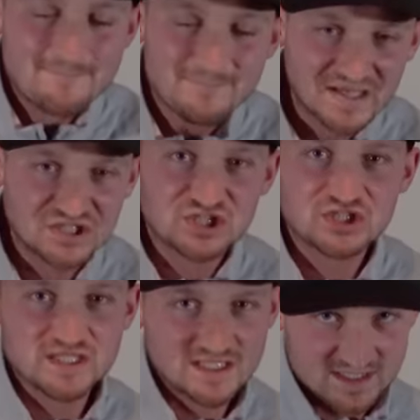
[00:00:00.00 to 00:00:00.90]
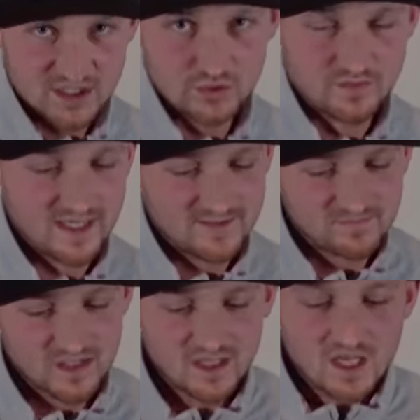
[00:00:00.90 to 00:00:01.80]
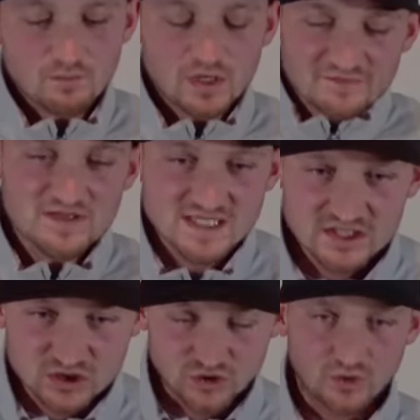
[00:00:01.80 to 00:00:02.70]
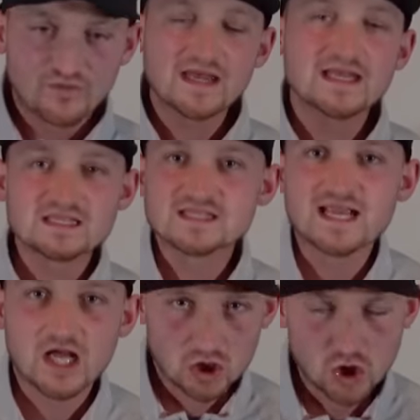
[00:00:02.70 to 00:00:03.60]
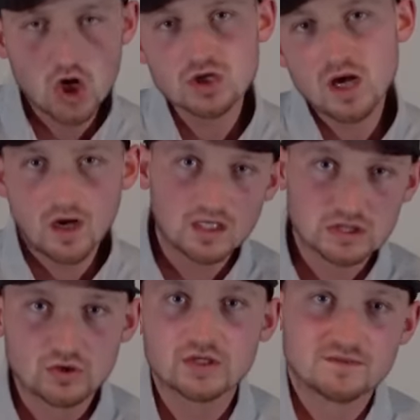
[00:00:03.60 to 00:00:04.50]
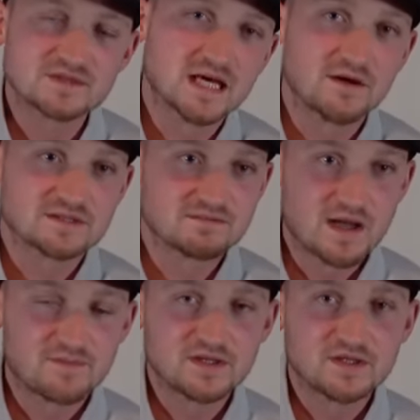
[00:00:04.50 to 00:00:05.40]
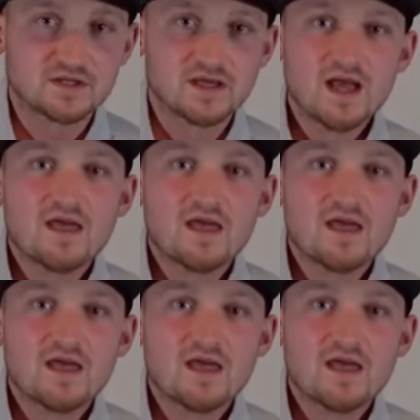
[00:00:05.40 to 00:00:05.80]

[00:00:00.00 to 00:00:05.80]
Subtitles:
mentioned it to me. But if this is true, they need to take a long, hard look at themselves, in my opinion.